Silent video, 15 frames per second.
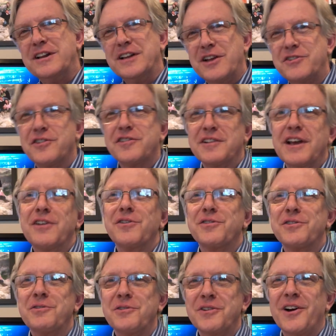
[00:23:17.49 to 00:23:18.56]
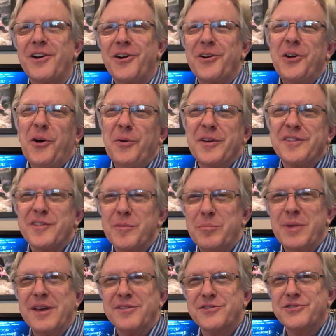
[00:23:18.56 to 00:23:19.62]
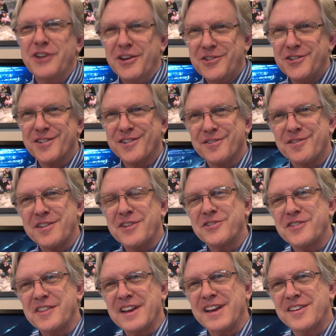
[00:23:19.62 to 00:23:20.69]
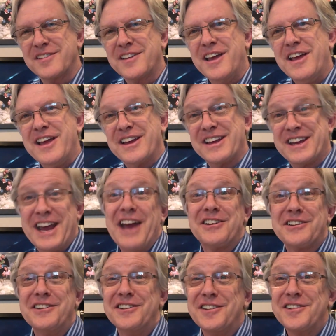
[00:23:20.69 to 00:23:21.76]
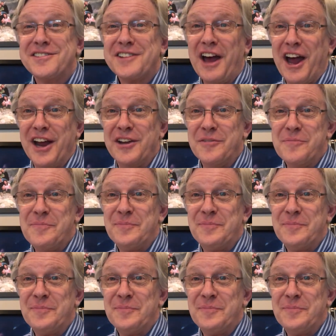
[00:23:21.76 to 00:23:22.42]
legislators who aren't always the best judges of such things get to decide.